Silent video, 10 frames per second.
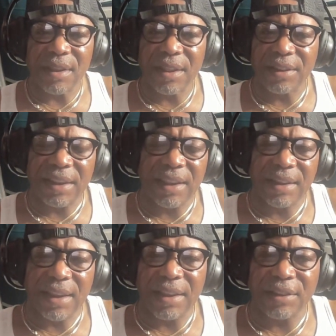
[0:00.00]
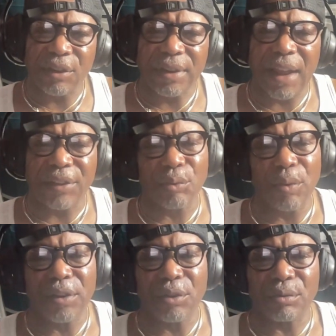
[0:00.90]
he's looking out the
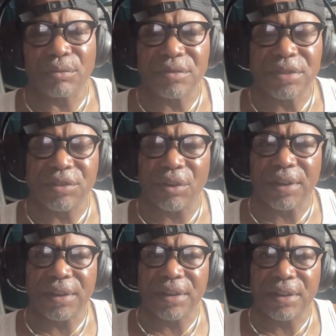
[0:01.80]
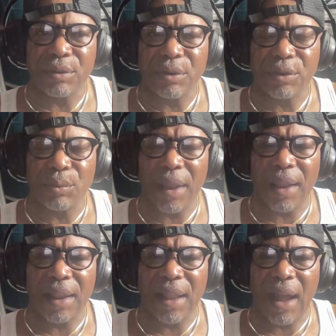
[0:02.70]
window. He's looking his
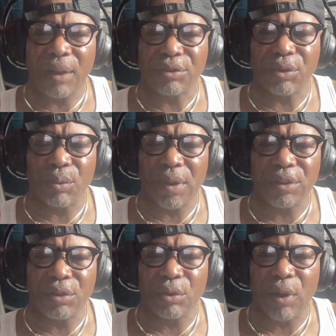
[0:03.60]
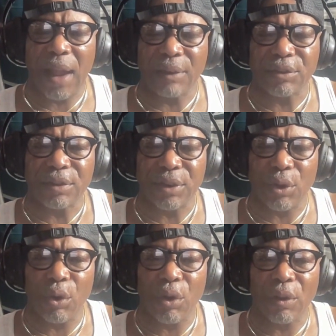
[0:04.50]
way out the window, out the
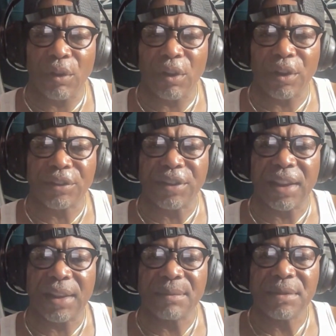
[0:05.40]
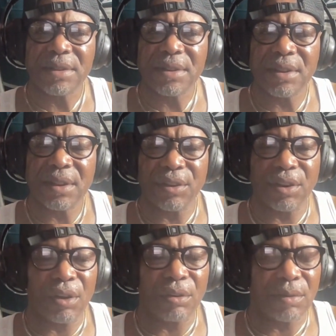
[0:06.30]
door of the team. You
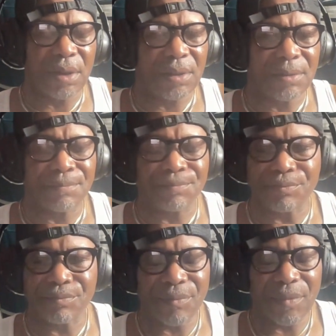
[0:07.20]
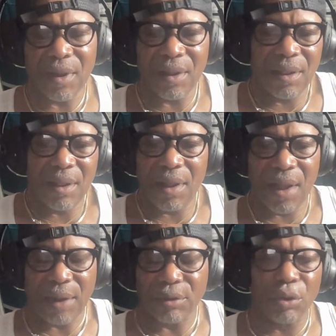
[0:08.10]
know,
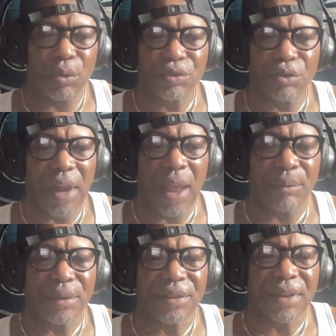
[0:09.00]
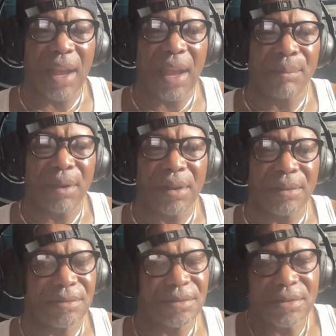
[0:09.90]
I don't know what's going to happen with this guy, but
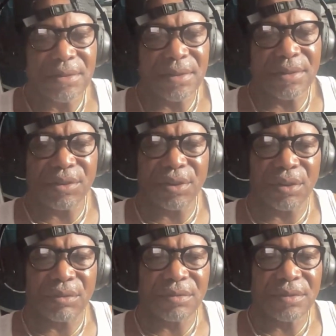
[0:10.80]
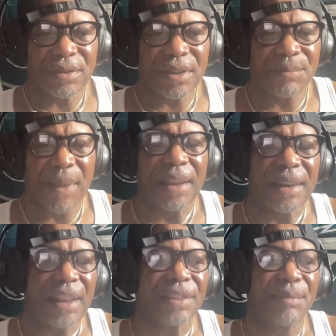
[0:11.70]
he's
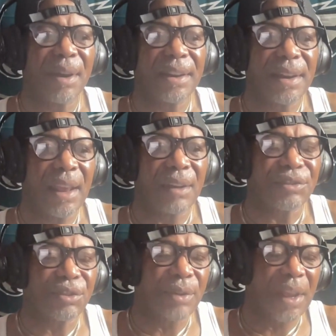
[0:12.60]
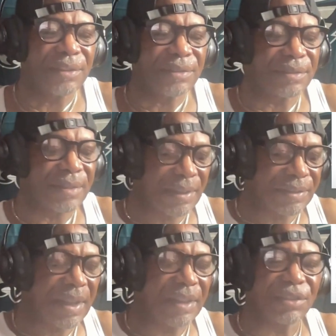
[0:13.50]
making less money now, so
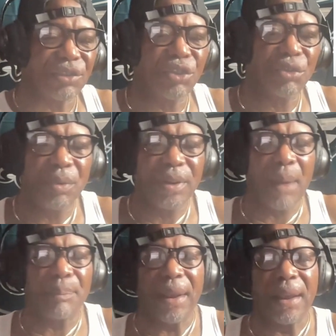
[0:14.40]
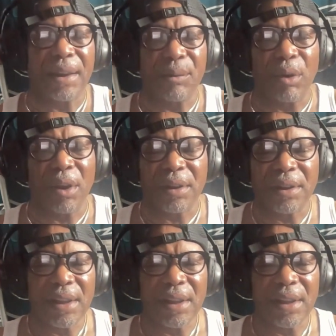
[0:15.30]
that's good. We're not paying him what